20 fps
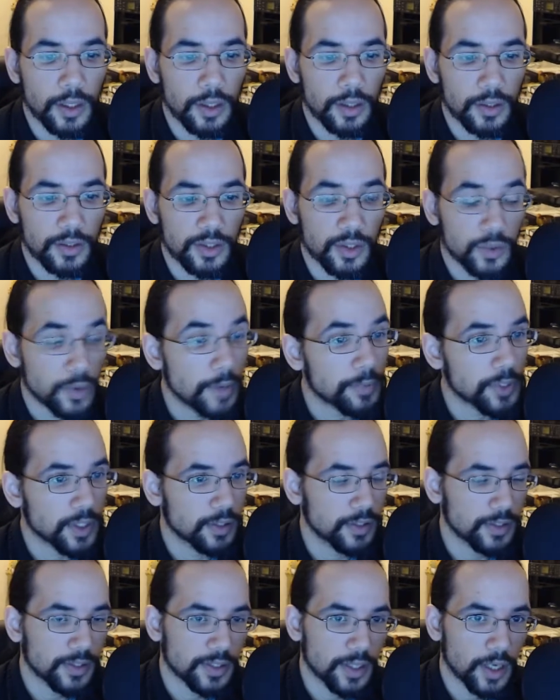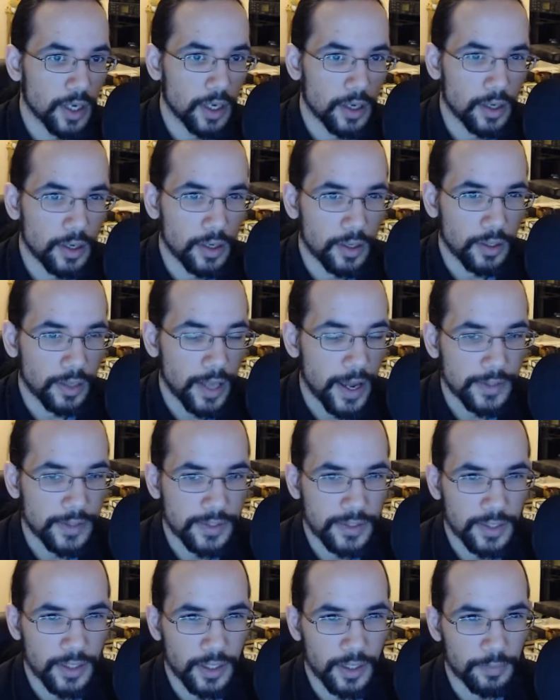descriptions last
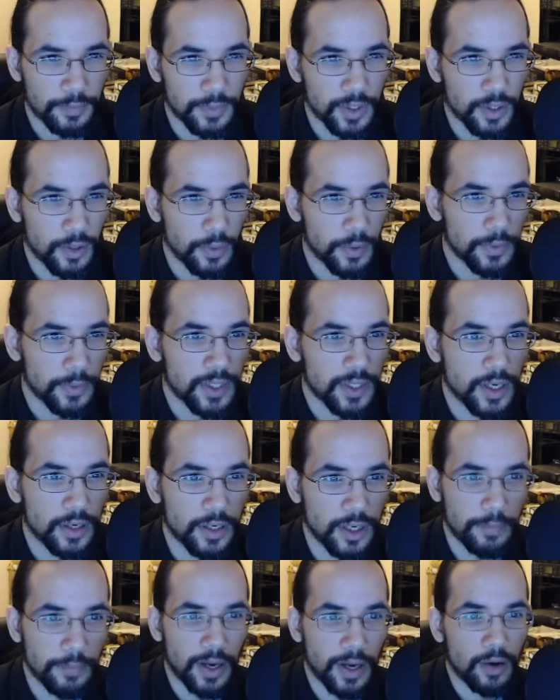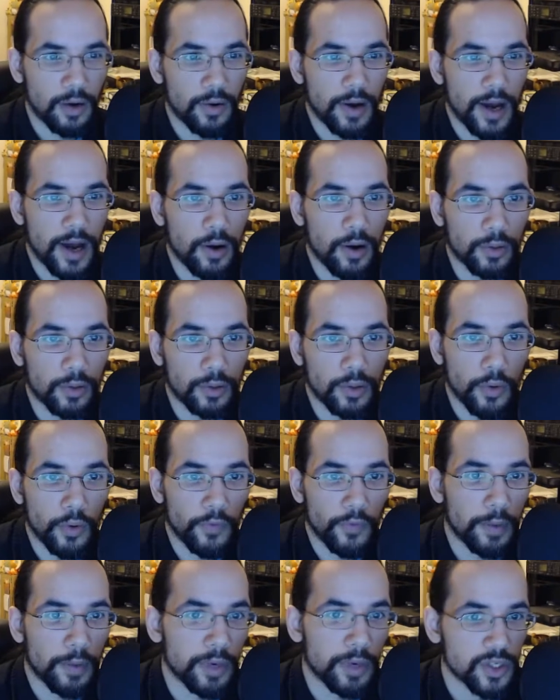time, we were talking about how low
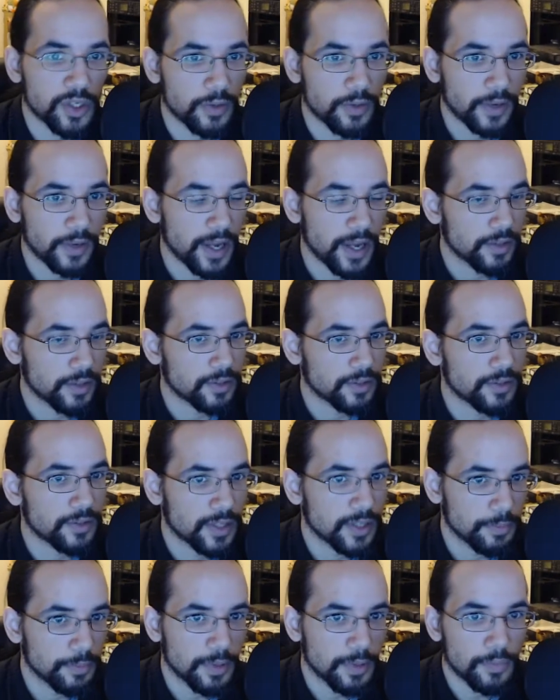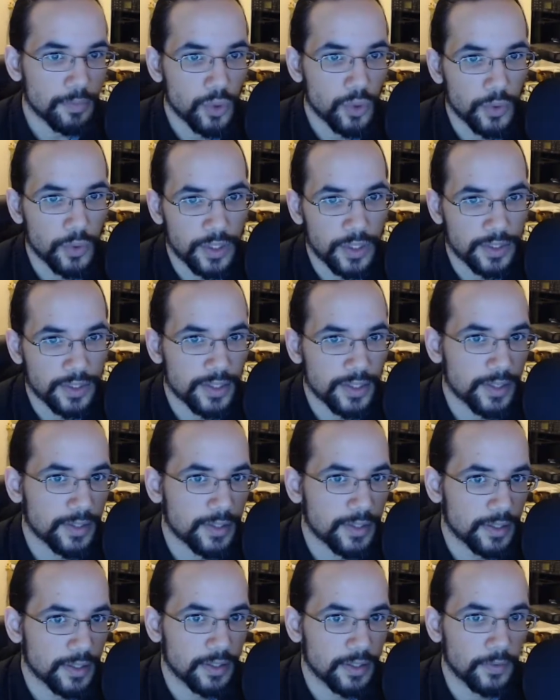vibrational Cancers can be moody,
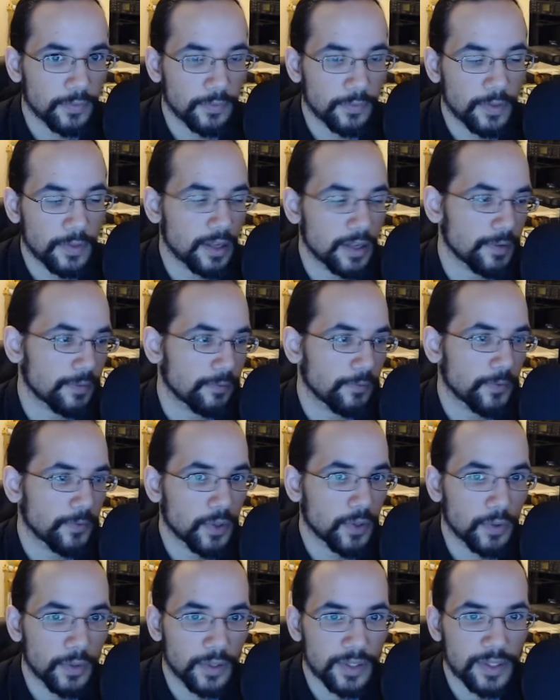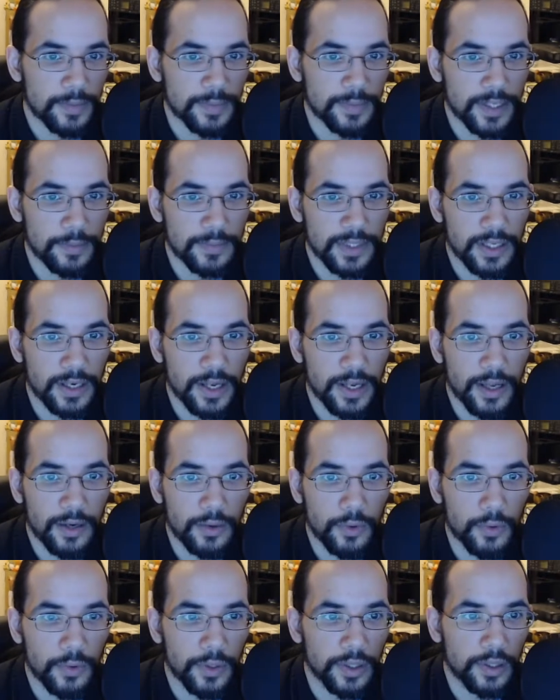sensitive. They can feel sometimes
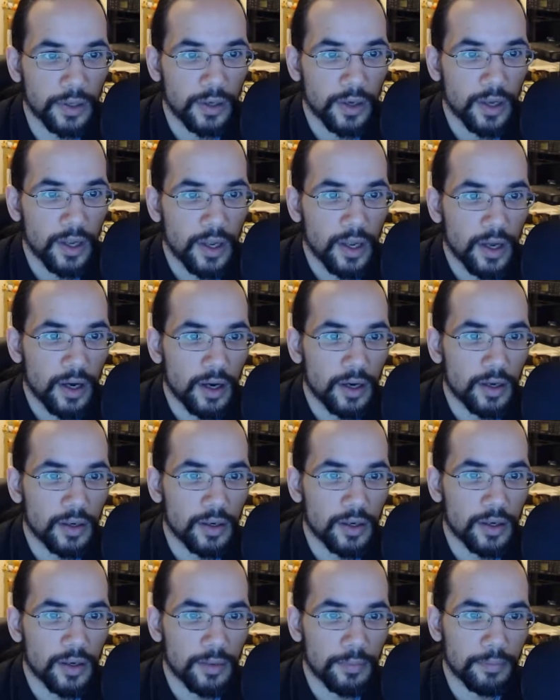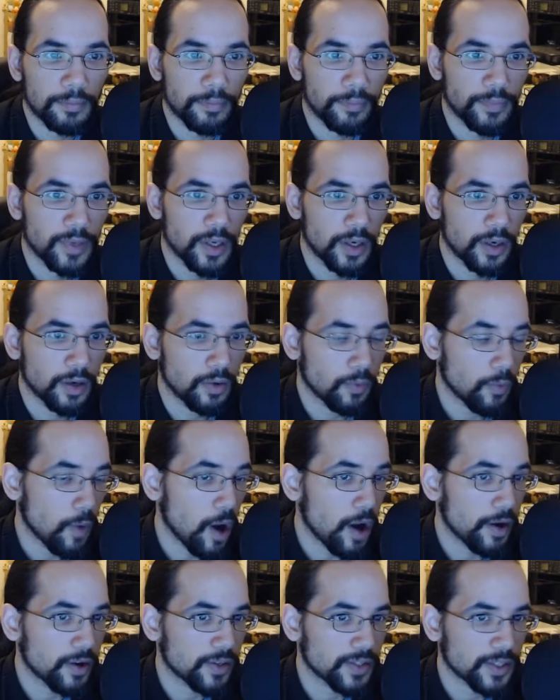inadequate. They're
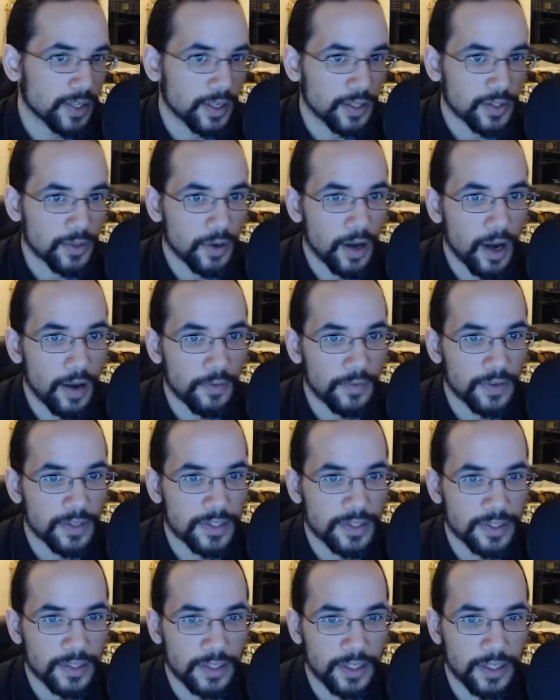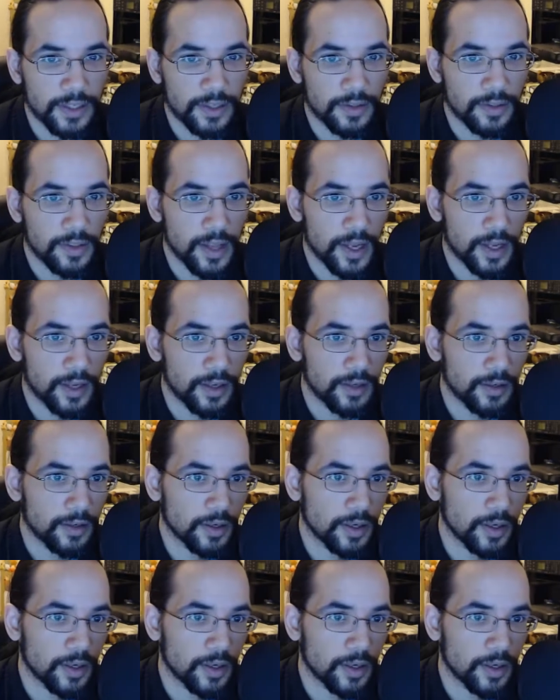water signs, so obviously they